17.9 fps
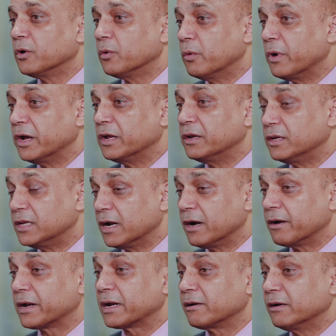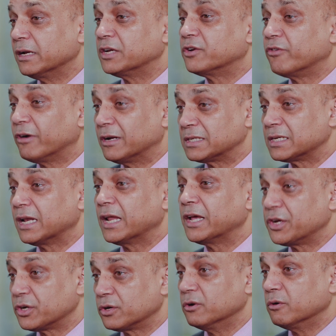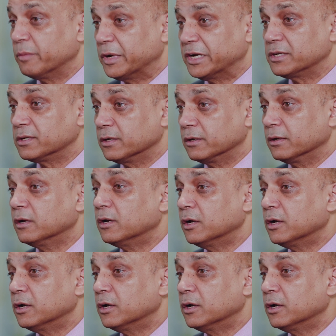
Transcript: where directly translational medicine.